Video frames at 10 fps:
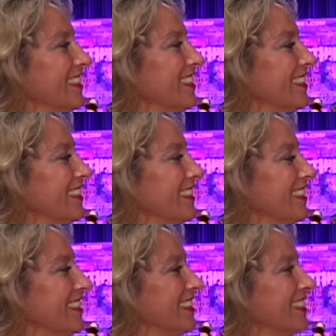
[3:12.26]

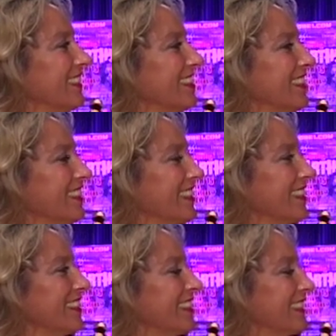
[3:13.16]

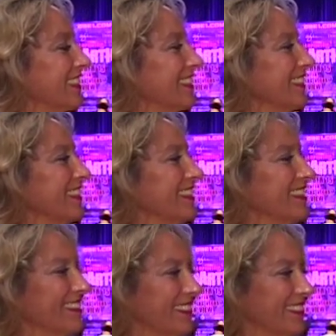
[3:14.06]

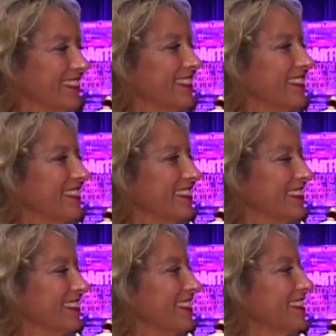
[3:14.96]

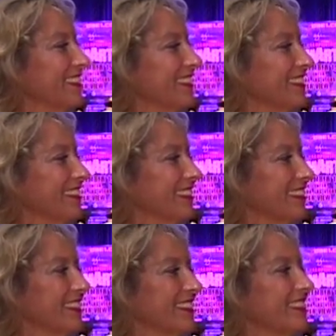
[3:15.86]

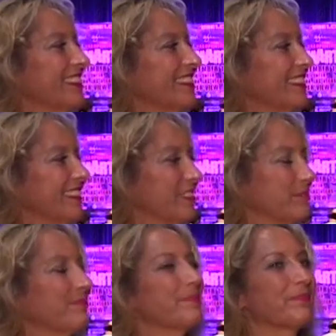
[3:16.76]
[no speech]